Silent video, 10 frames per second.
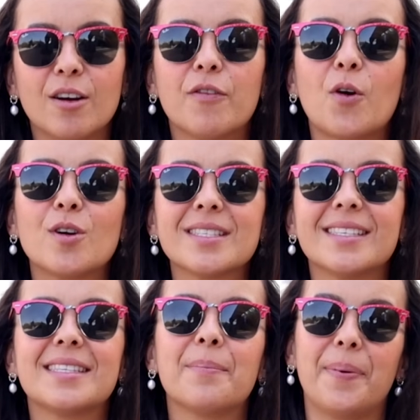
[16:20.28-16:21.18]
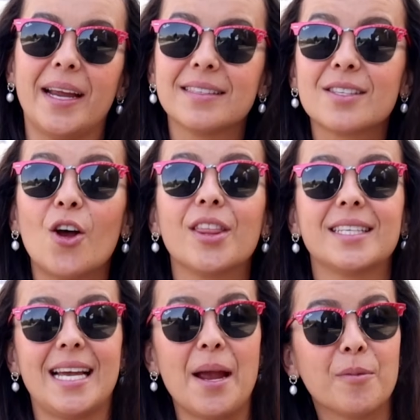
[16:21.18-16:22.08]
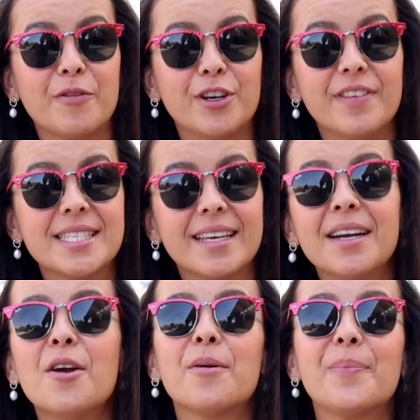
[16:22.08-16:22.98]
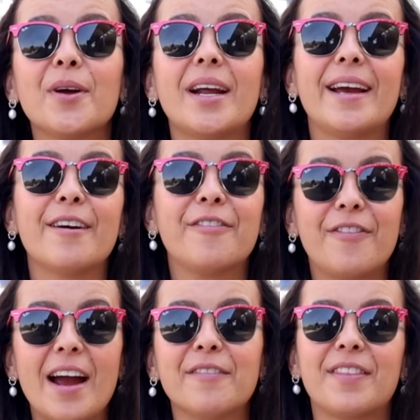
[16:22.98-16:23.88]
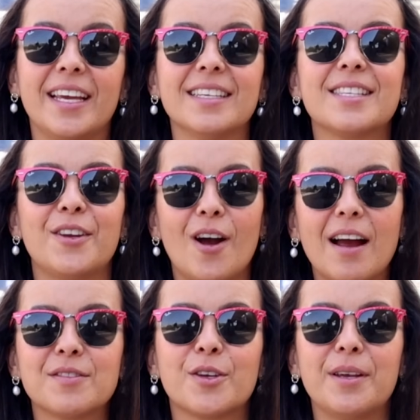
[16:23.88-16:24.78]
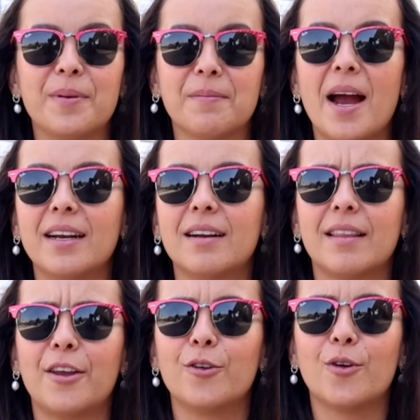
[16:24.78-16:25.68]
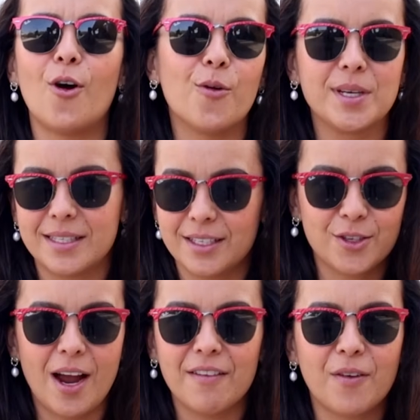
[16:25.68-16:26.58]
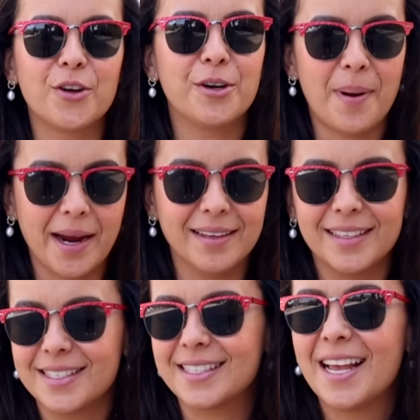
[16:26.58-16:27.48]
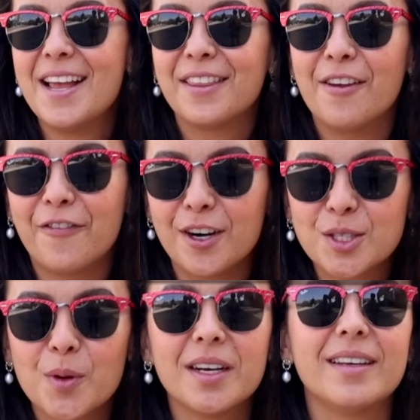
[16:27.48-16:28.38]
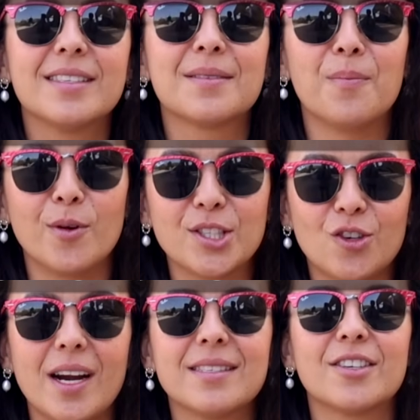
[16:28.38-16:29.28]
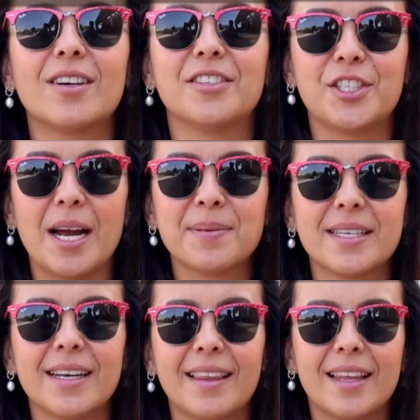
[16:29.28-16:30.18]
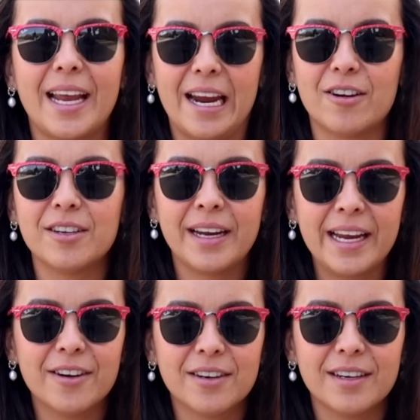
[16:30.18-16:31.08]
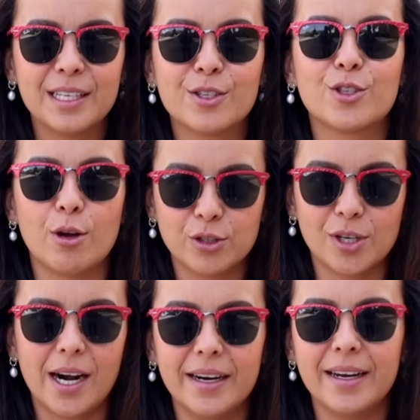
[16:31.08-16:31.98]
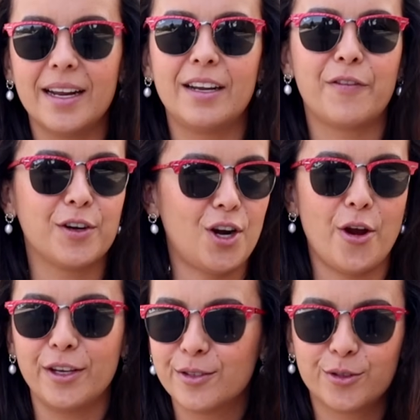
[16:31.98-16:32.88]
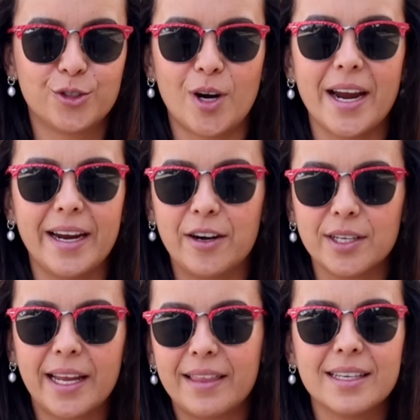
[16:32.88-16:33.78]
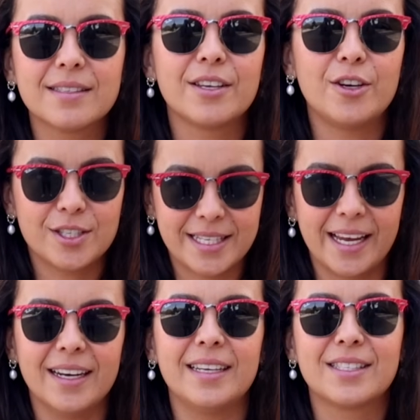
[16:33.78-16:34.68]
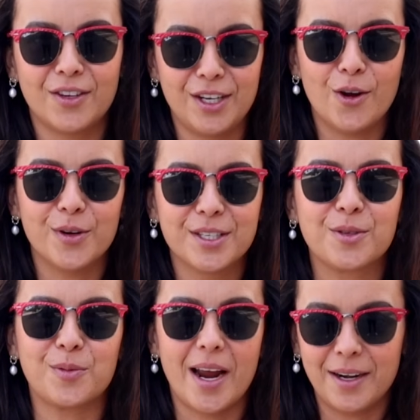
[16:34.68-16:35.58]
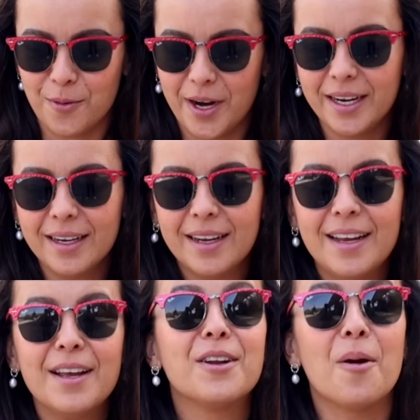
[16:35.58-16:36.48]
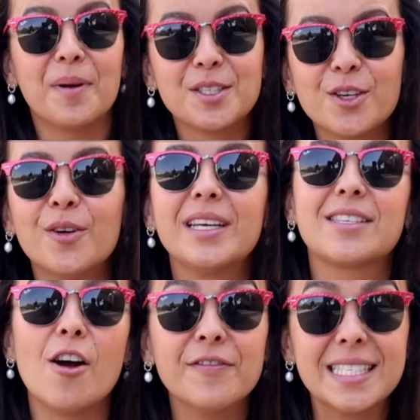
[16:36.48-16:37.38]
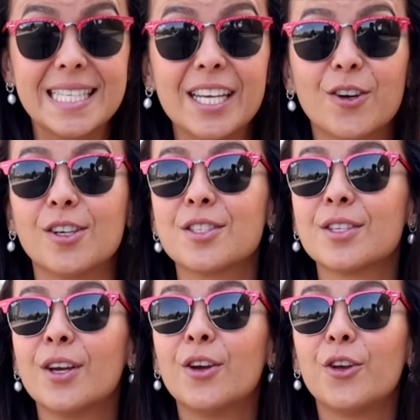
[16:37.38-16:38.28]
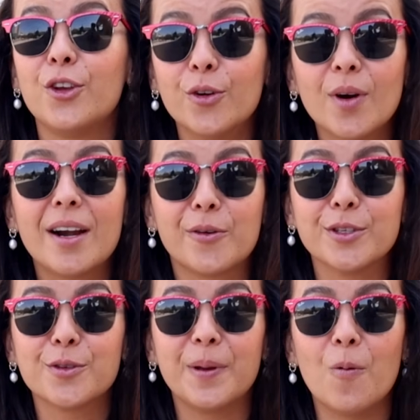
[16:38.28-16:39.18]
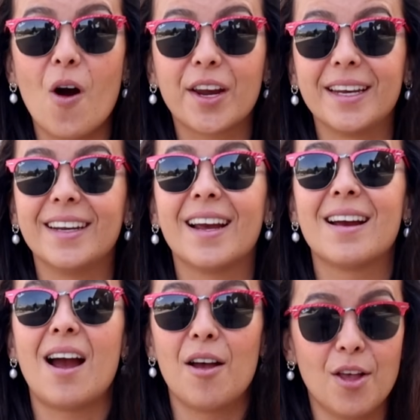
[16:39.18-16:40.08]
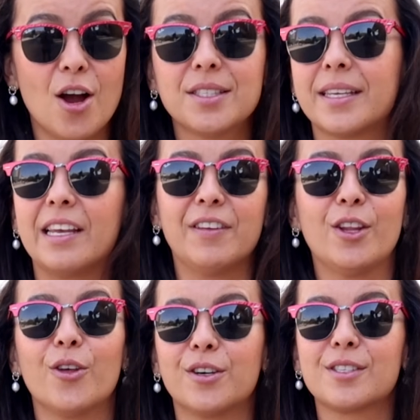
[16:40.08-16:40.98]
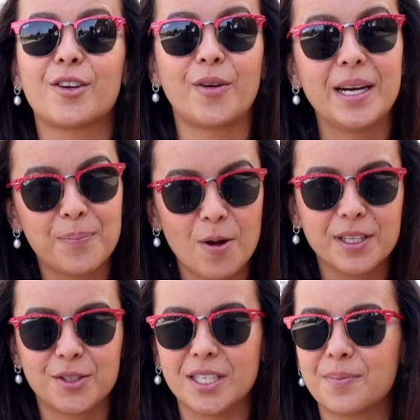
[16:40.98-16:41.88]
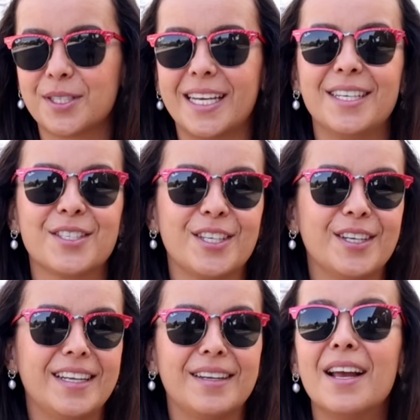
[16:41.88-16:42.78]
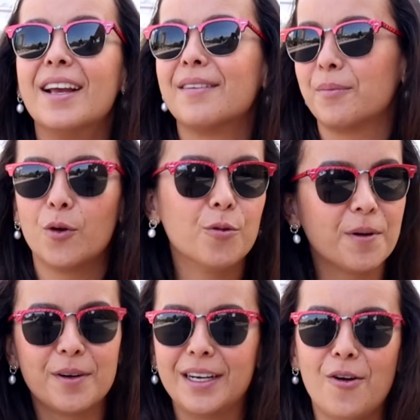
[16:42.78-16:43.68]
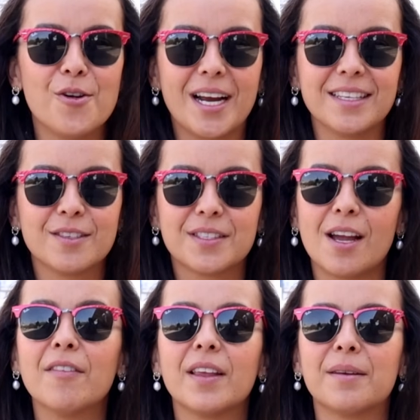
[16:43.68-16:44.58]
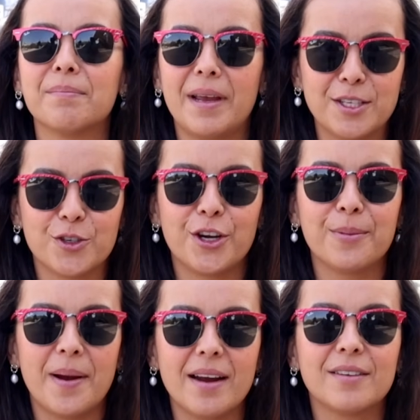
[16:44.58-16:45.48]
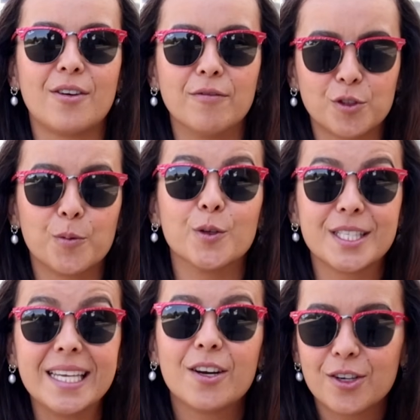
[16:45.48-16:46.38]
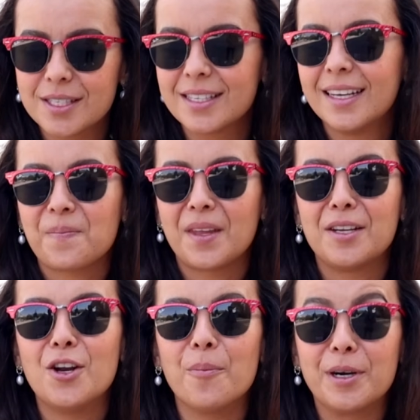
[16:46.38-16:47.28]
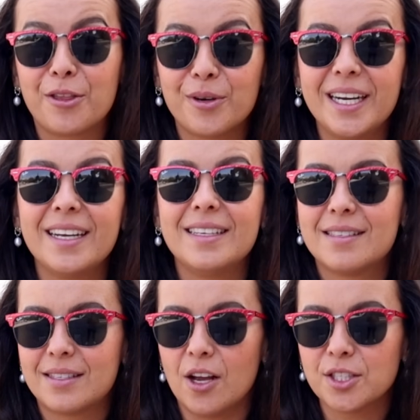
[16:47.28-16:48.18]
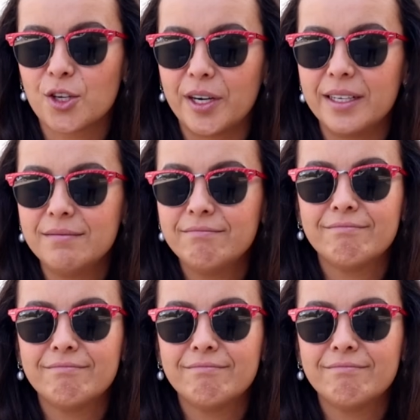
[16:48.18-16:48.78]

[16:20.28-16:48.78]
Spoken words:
Of course, this depends on the time of your visit, but I have 5 things that you have to keep in mind that you always need to have on your packing list. The first one is moisturizer and chapstick. The air here is so dry, and if you're not used to dry air like this, your skin is gonna notice right away. Number 2 is comfy sneakers. You are going to be walking a lot, even though there's great public transportation and Uber and all kinds of stuff, like make sure you pack comfortable sneakers. Number 3 is sunscreen.